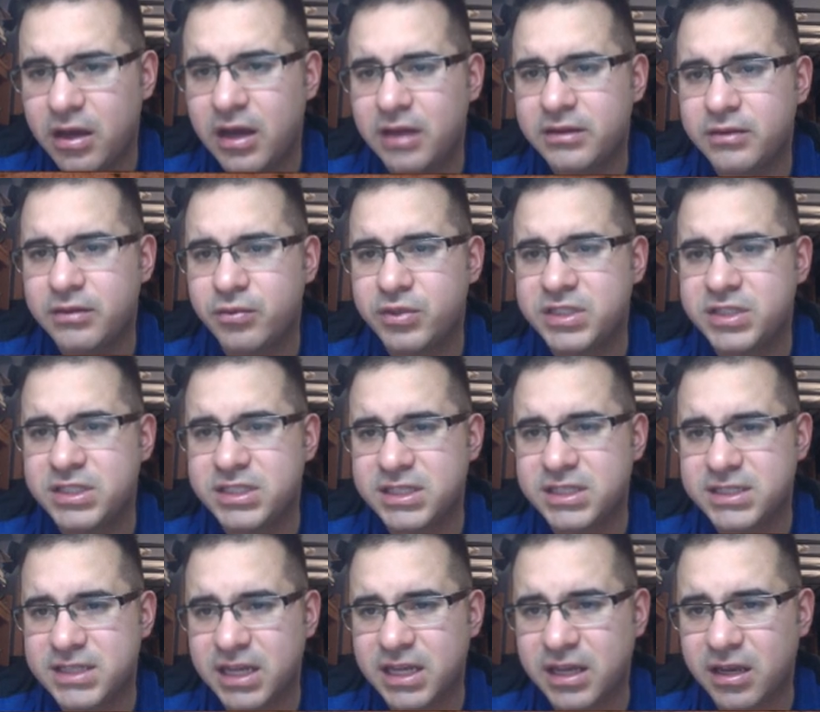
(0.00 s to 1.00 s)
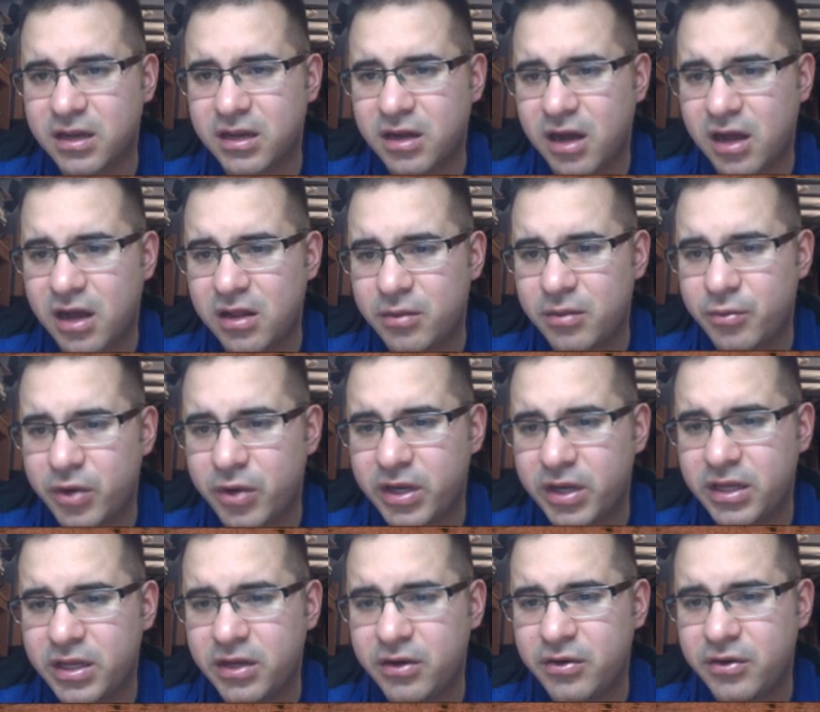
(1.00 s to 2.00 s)
which is the second column right
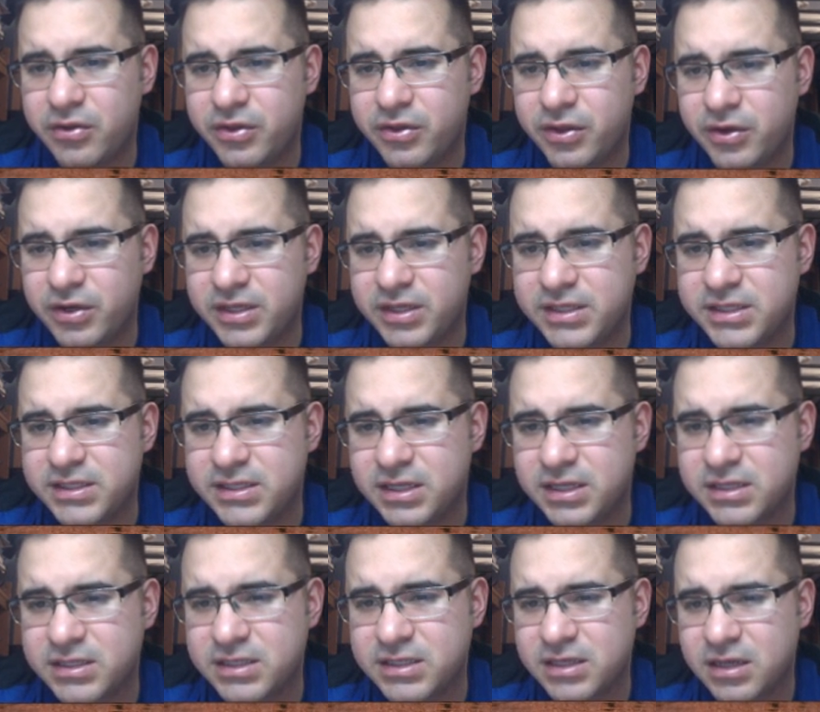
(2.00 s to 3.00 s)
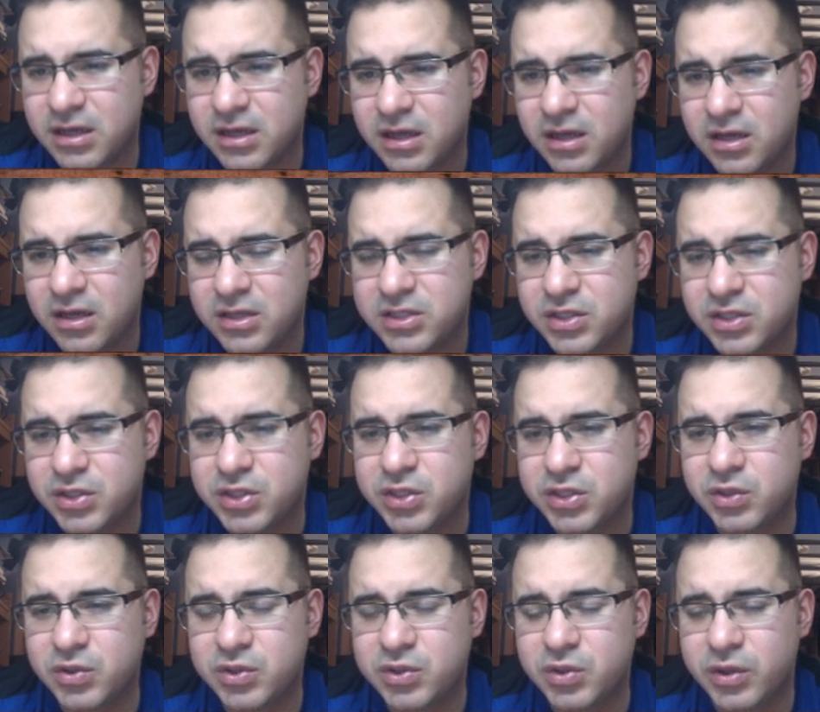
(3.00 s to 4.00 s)
here, 36. So
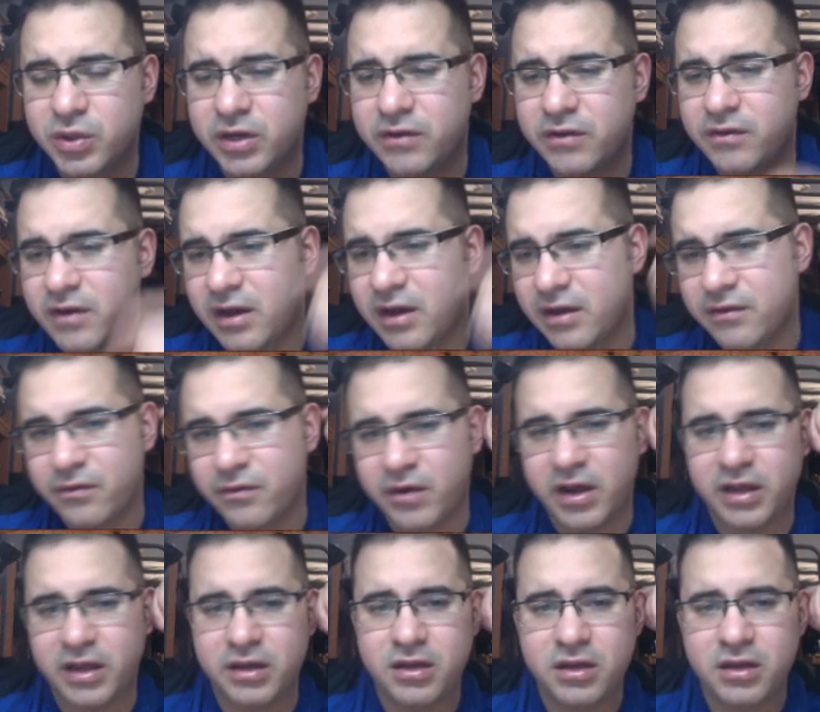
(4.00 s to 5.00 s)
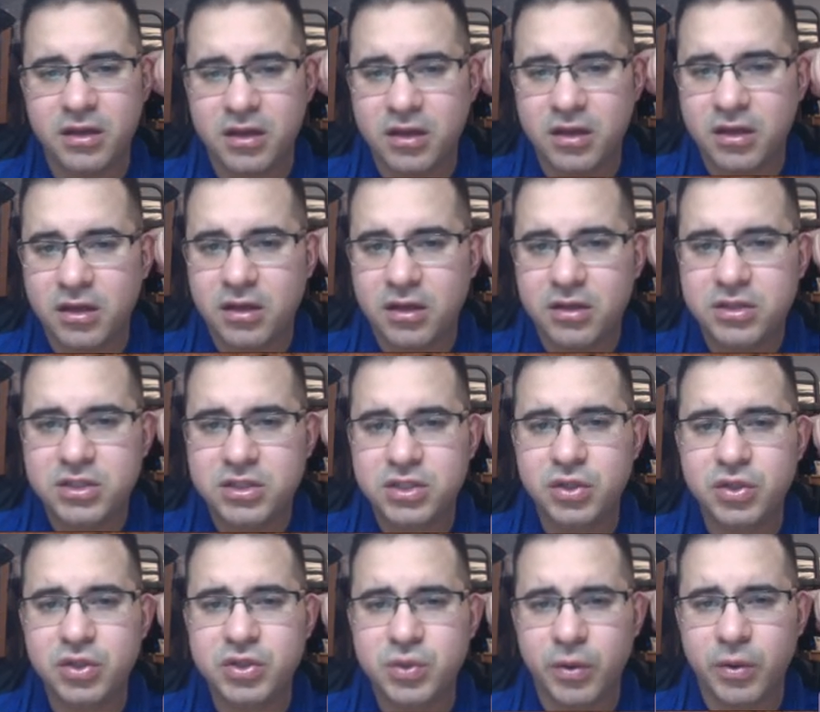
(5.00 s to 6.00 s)
225, right?
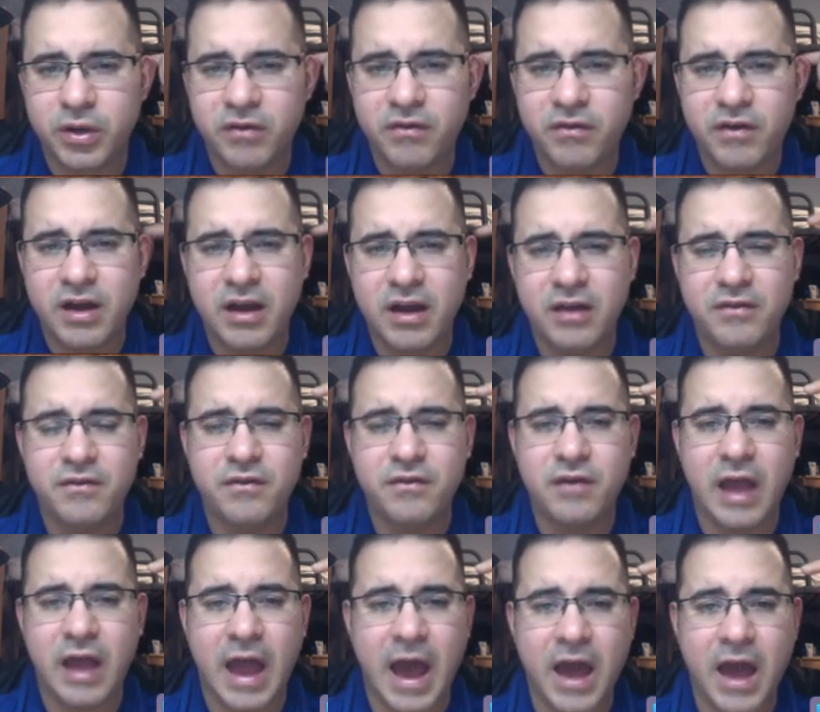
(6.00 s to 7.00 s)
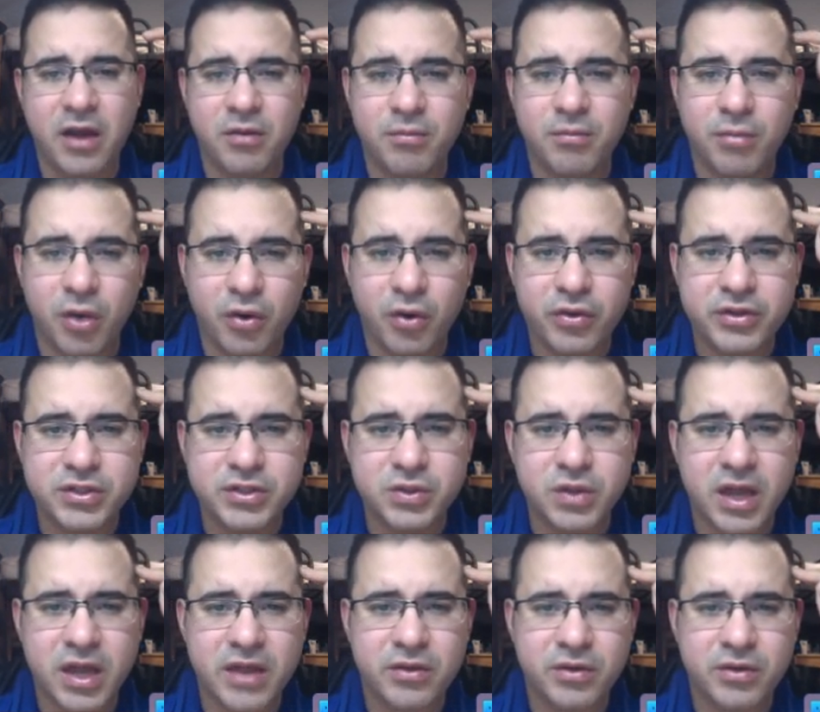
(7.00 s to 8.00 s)
225. Add them both
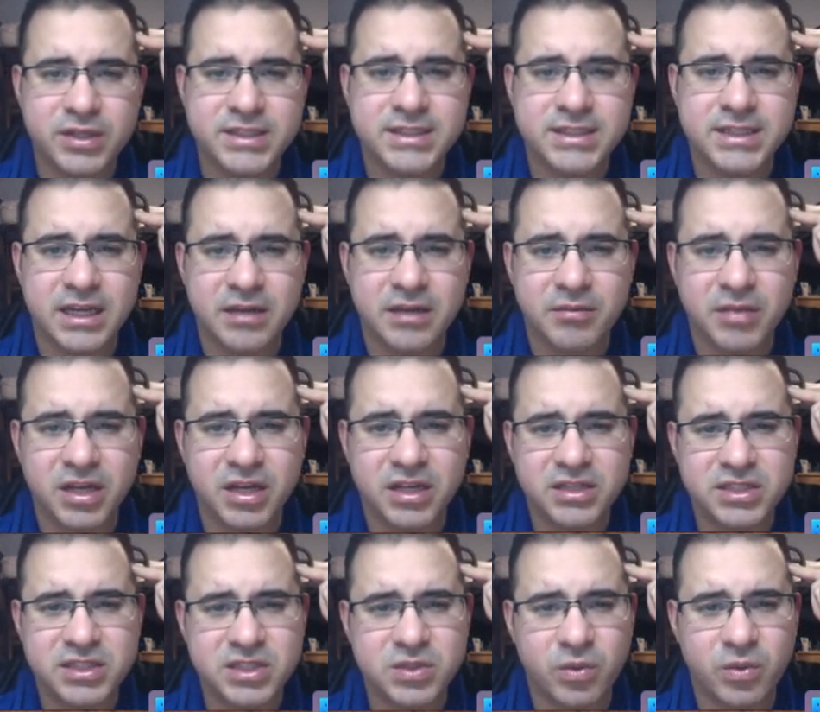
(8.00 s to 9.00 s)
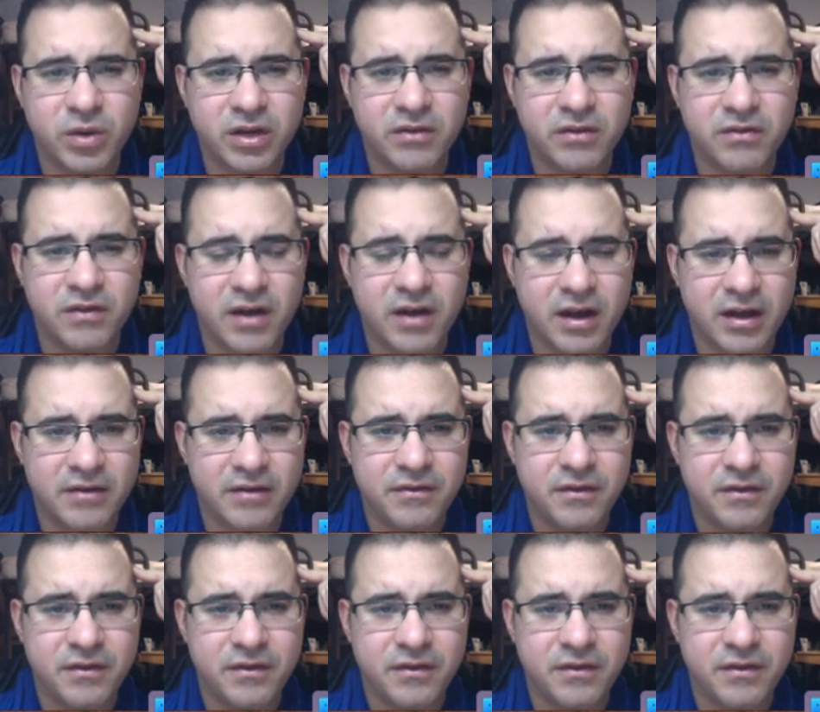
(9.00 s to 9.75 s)
together. It's 10 minutes 25.